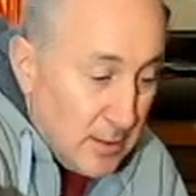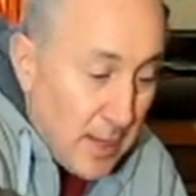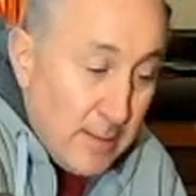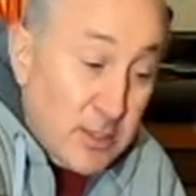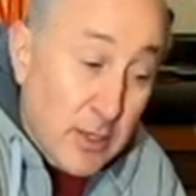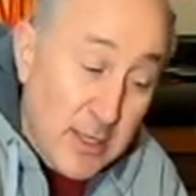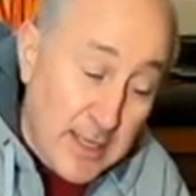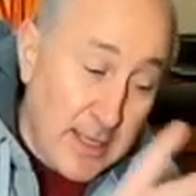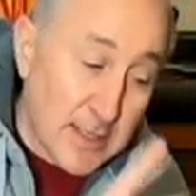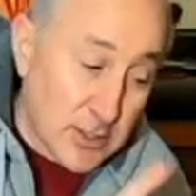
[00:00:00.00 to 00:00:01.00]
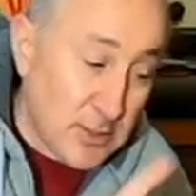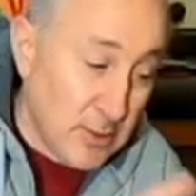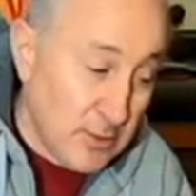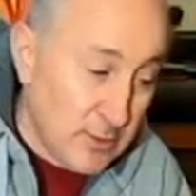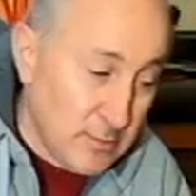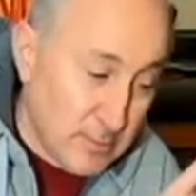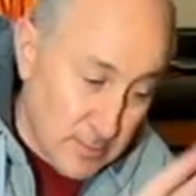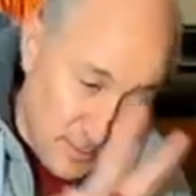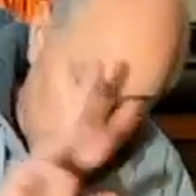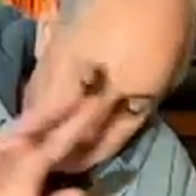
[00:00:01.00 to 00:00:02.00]
It is 2.
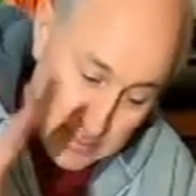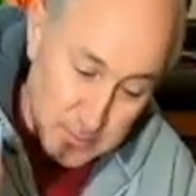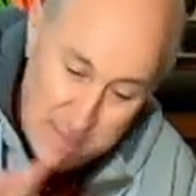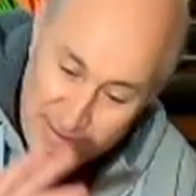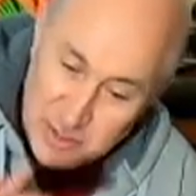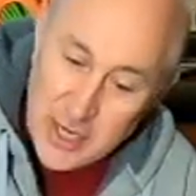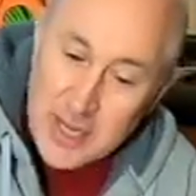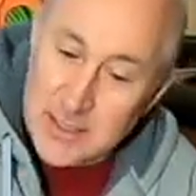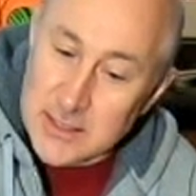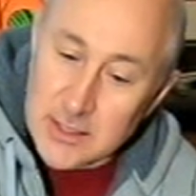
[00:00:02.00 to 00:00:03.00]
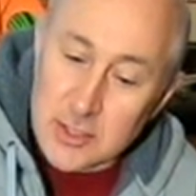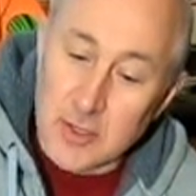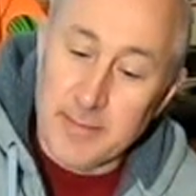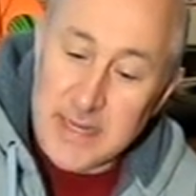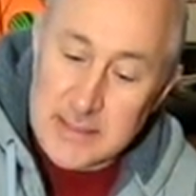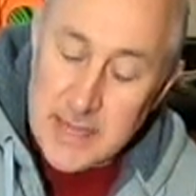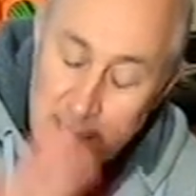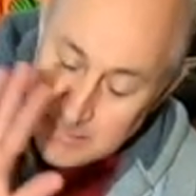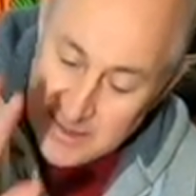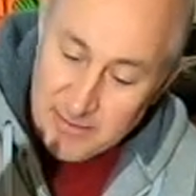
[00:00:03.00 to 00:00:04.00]
I've changed this so many
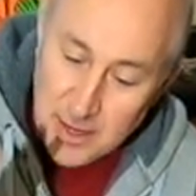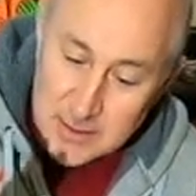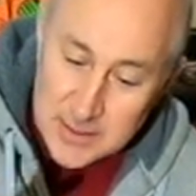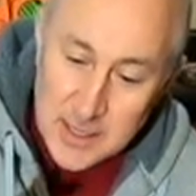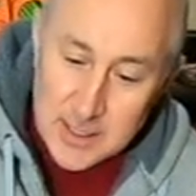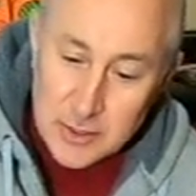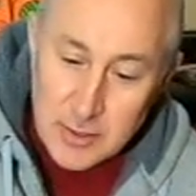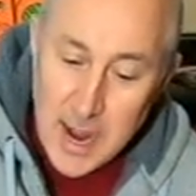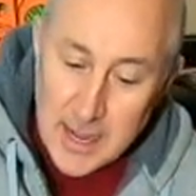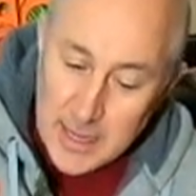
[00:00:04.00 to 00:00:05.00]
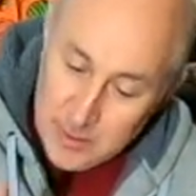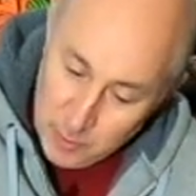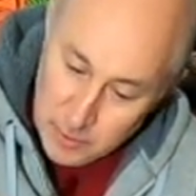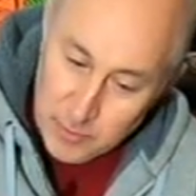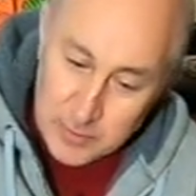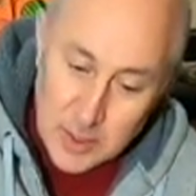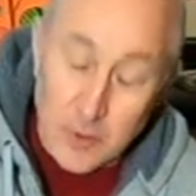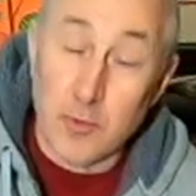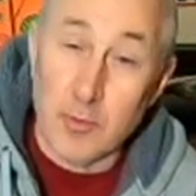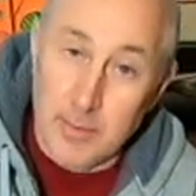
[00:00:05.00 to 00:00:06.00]
times I've lost track, and we'll
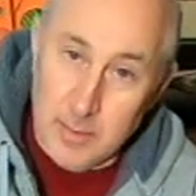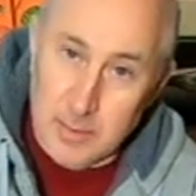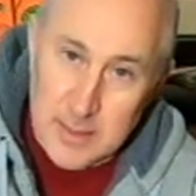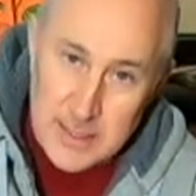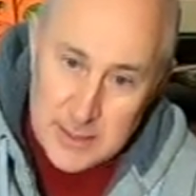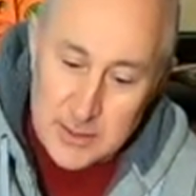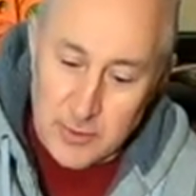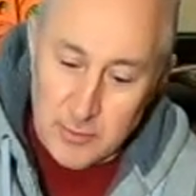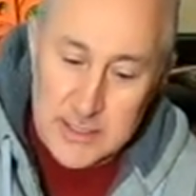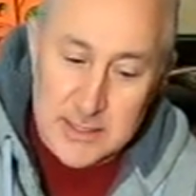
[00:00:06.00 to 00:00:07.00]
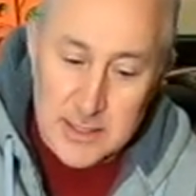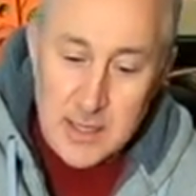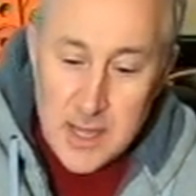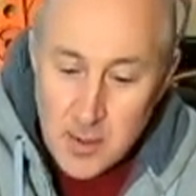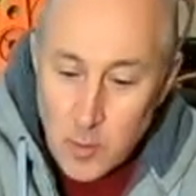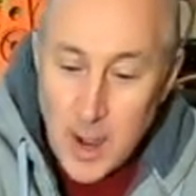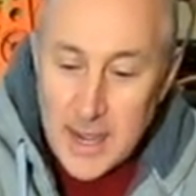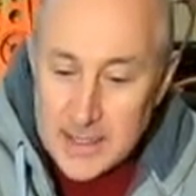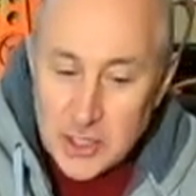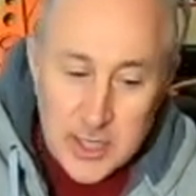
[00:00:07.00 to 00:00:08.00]
go into the reason
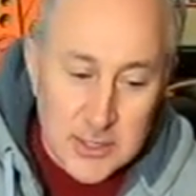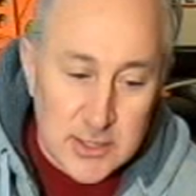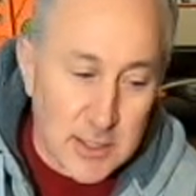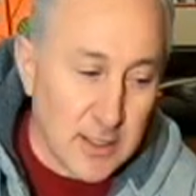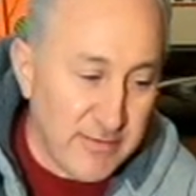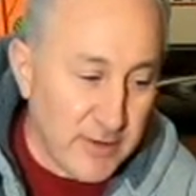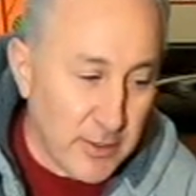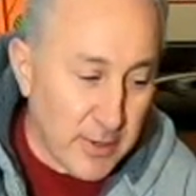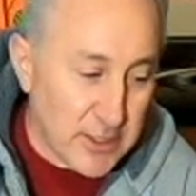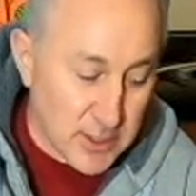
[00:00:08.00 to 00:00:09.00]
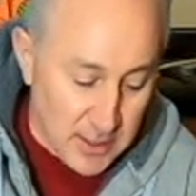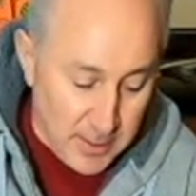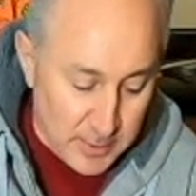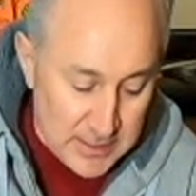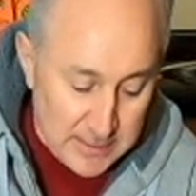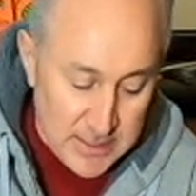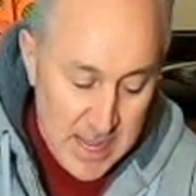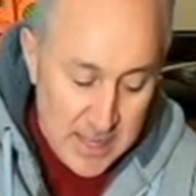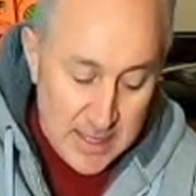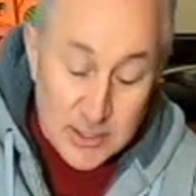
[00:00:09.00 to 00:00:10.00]
why I changed the configuration a couple times.
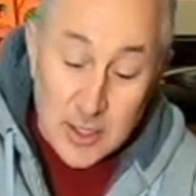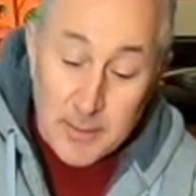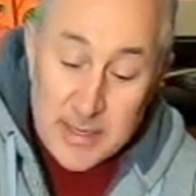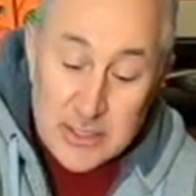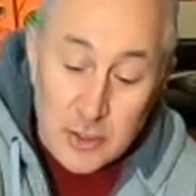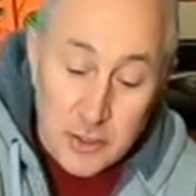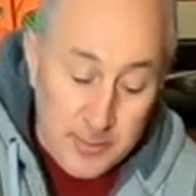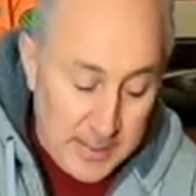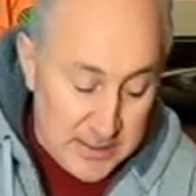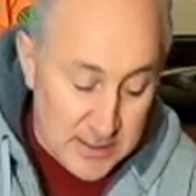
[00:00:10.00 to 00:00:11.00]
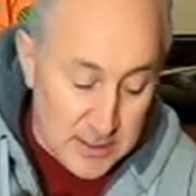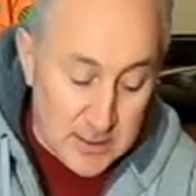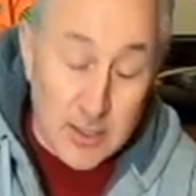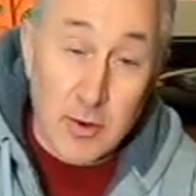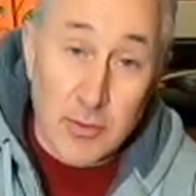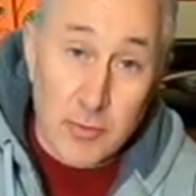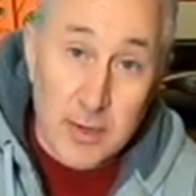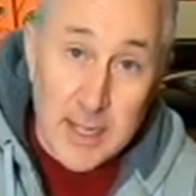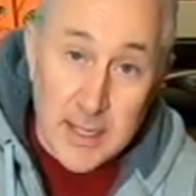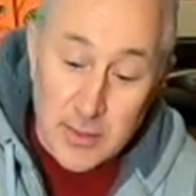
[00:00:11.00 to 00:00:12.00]
That's going to be 2 pieces that are
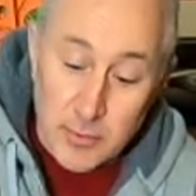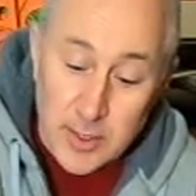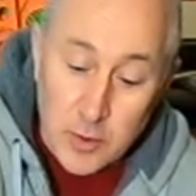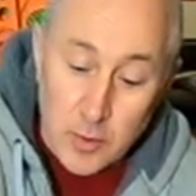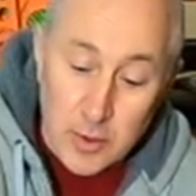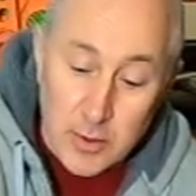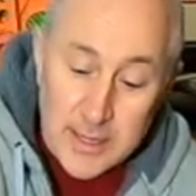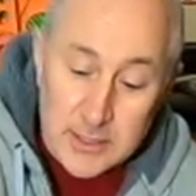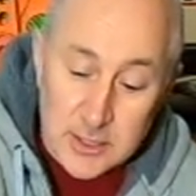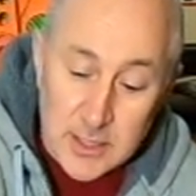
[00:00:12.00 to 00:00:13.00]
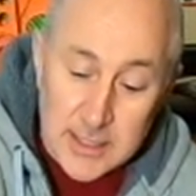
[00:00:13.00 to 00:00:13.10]
3 3/4 inch